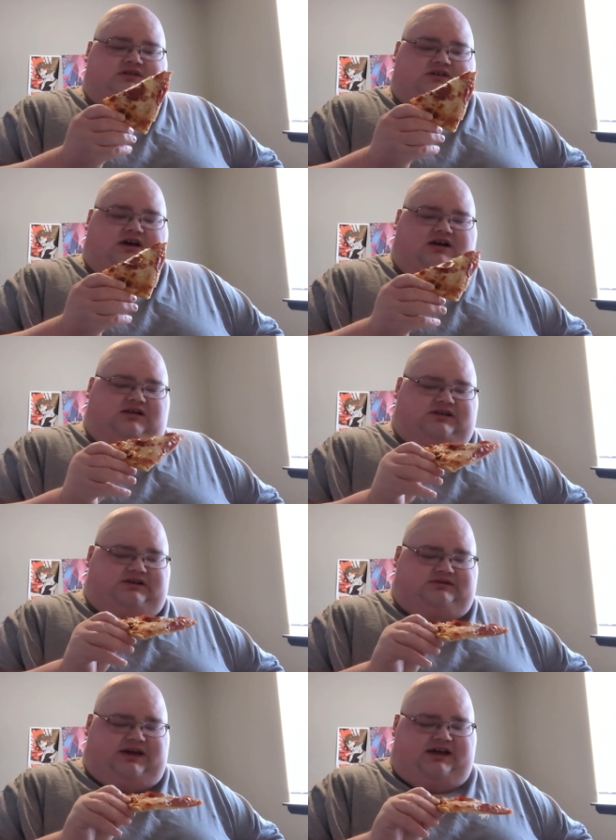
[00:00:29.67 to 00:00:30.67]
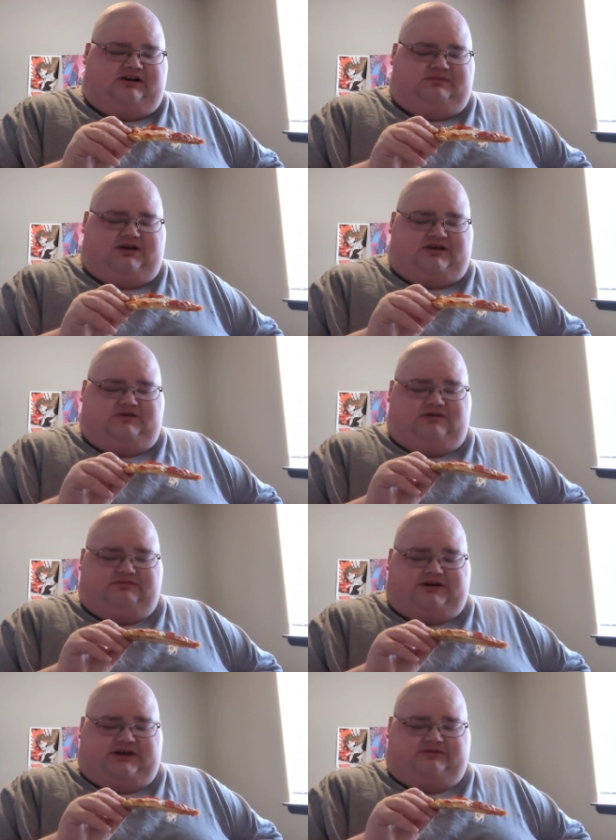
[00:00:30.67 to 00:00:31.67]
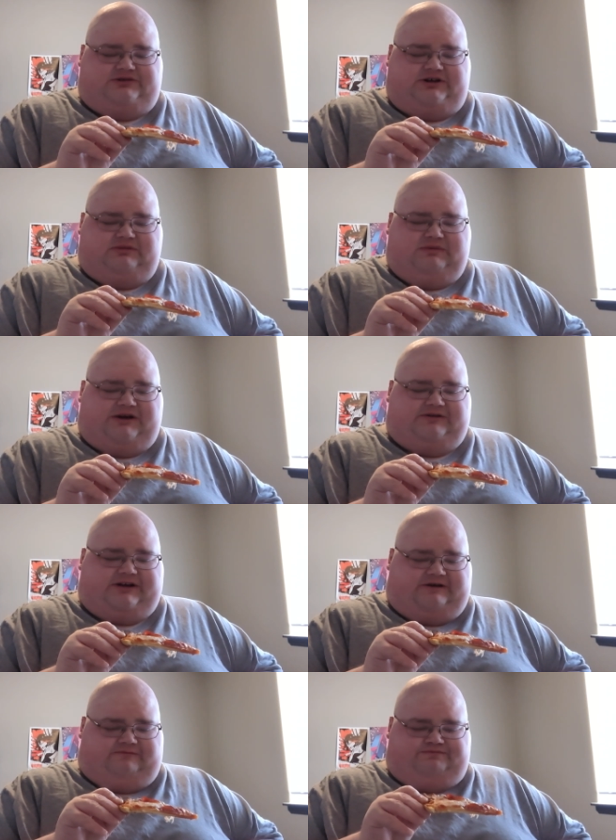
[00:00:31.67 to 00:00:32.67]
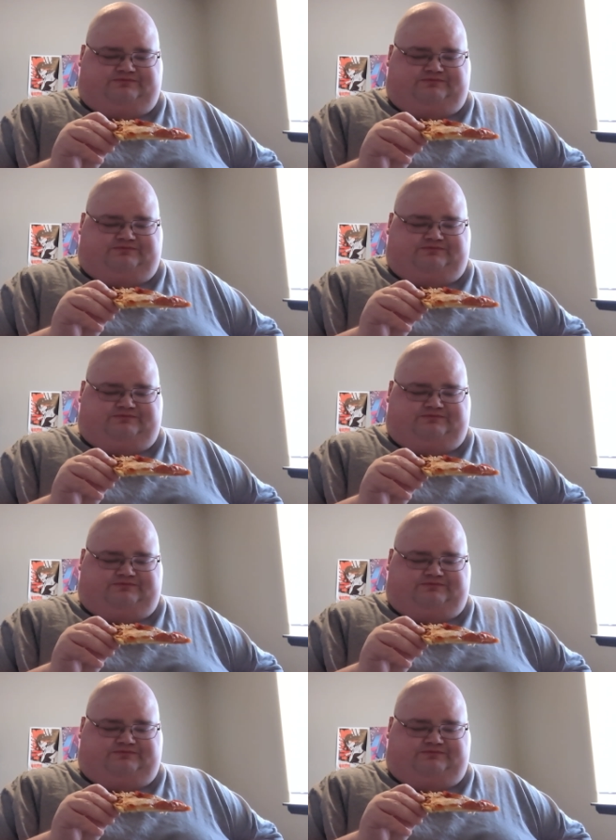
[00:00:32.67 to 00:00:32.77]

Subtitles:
Y'all can hate on me all you want, but I am trying to be better. Now,